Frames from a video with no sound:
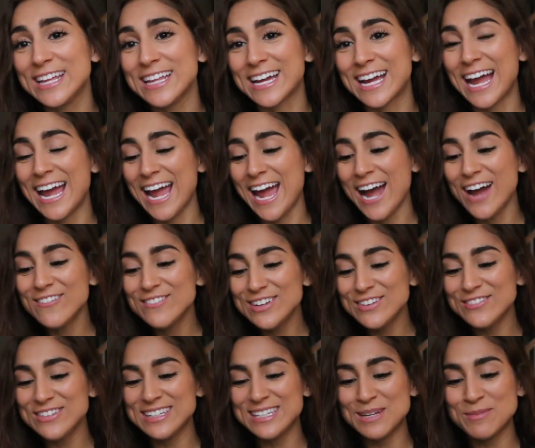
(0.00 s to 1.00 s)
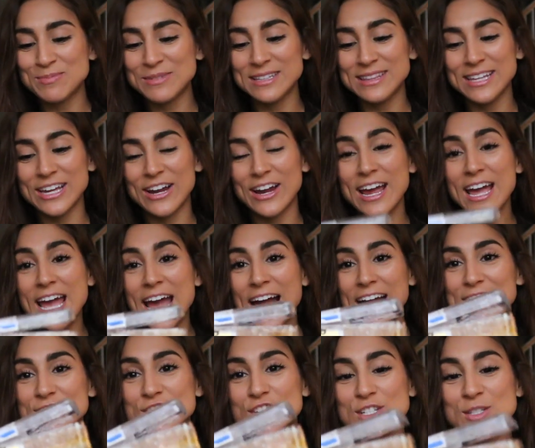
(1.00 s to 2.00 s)
Like I haven't even dipped in there.
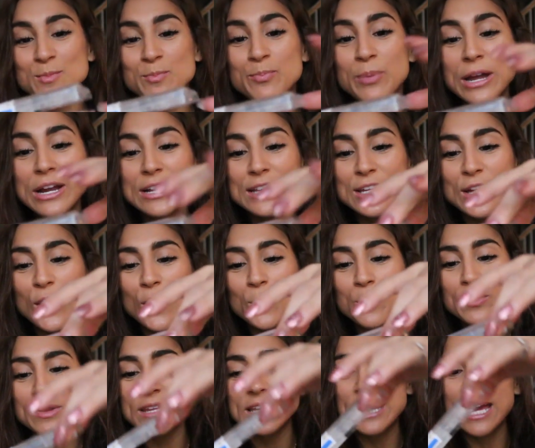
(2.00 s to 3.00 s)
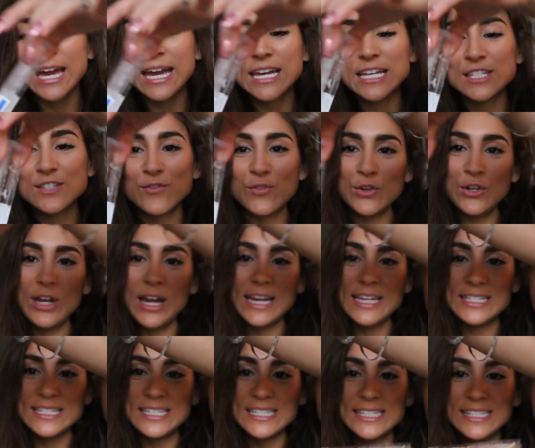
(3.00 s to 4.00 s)
I just barely opened the case for you
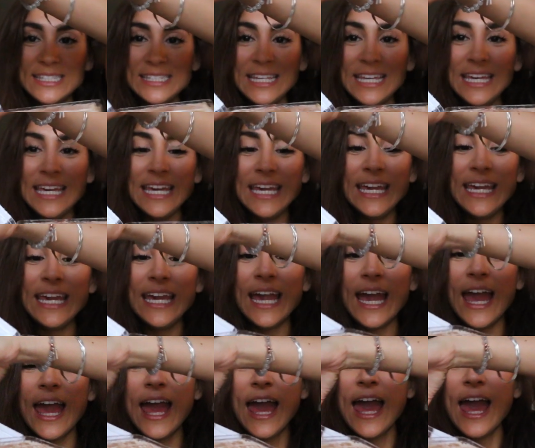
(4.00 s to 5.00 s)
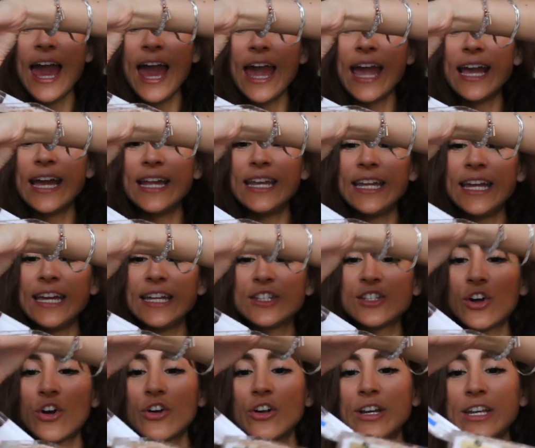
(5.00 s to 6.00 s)
guys to see, and
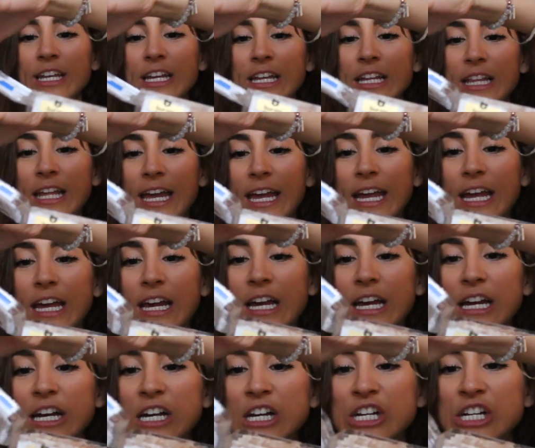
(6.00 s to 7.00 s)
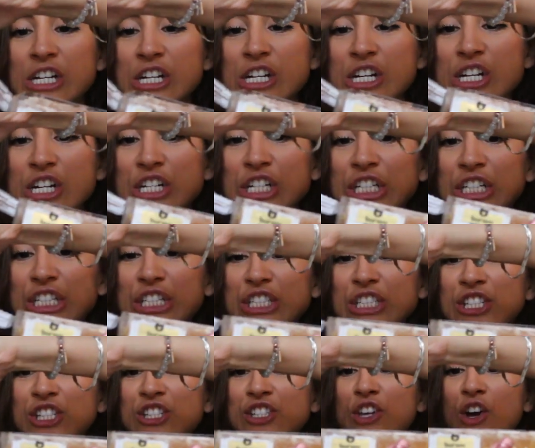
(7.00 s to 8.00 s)
it's already like
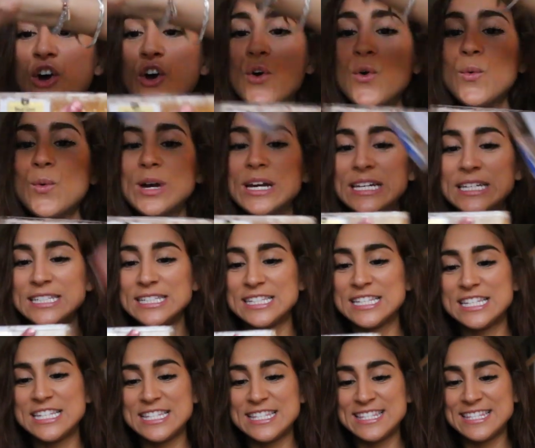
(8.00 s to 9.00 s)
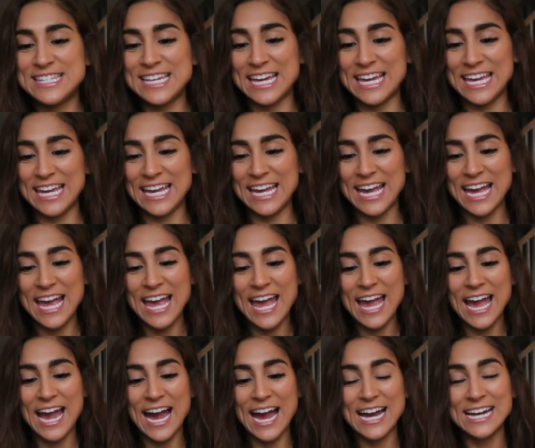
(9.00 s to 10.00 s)
so sticky
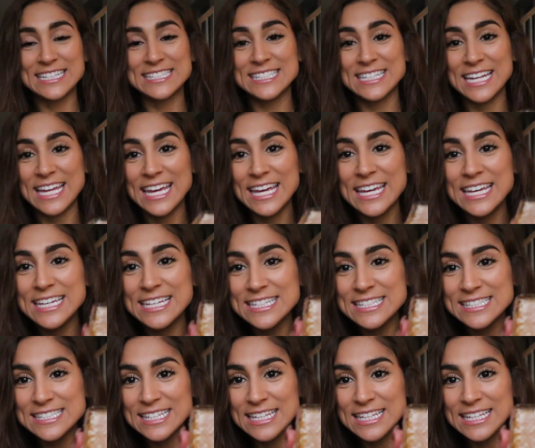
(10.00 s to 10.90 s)
as it is.